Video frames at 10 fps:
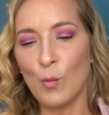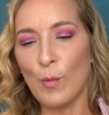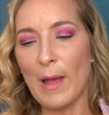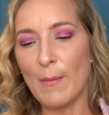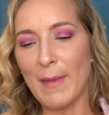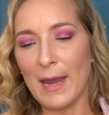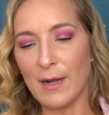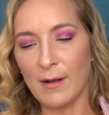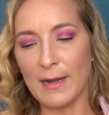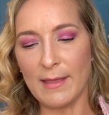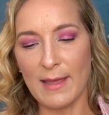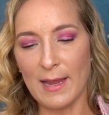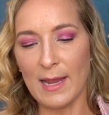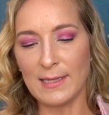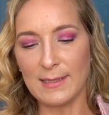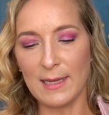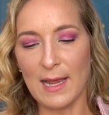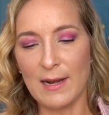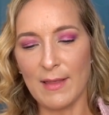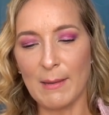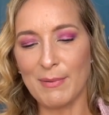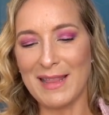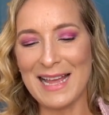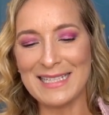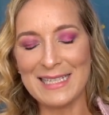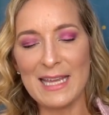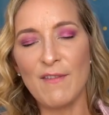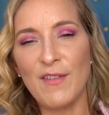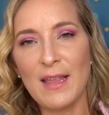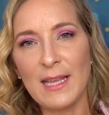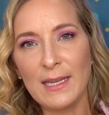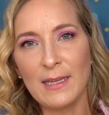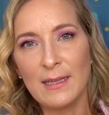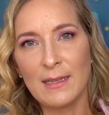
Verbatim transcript: well made or anything. It's kind of like plasticky feeling.